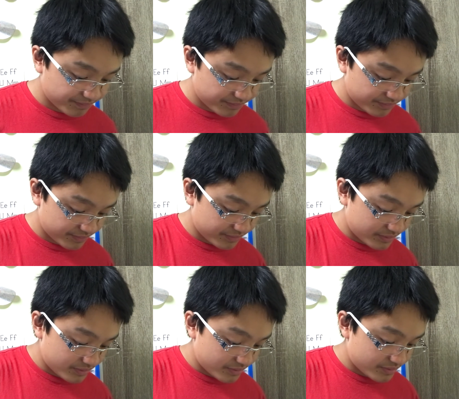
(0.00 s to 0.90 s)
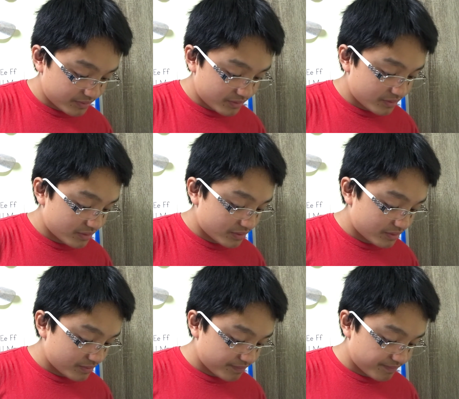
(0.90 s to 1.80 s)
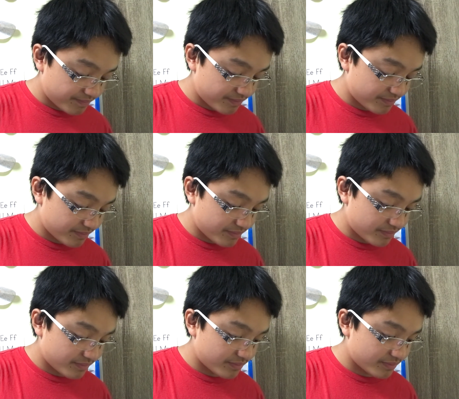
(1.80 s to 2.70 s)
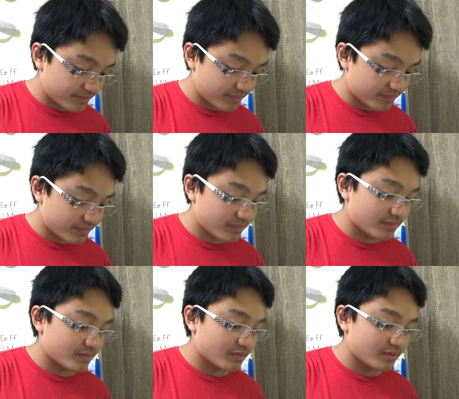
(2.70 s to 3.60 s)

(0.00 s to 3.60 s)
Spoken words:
(silence)